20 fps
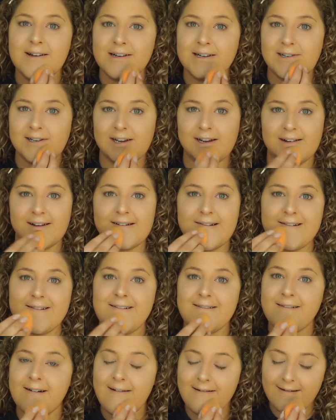because
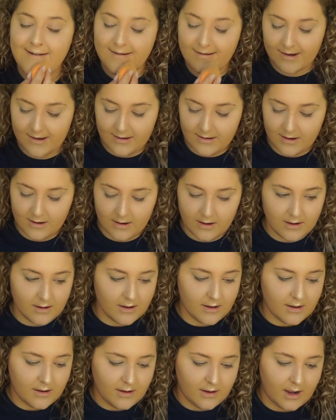
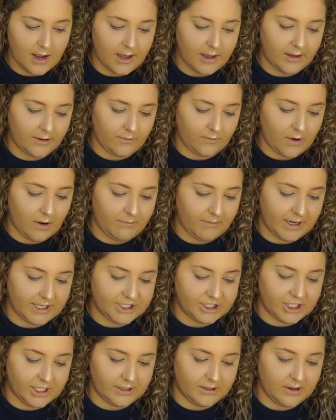I like rub my
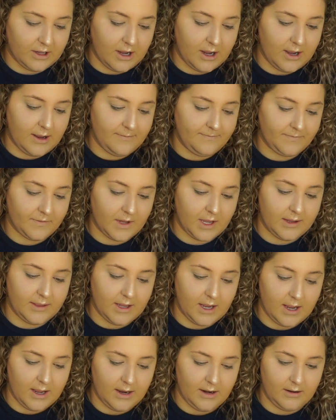chin a lot. And
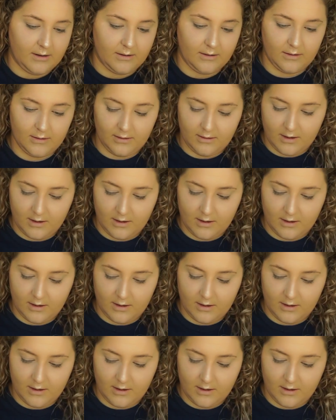then,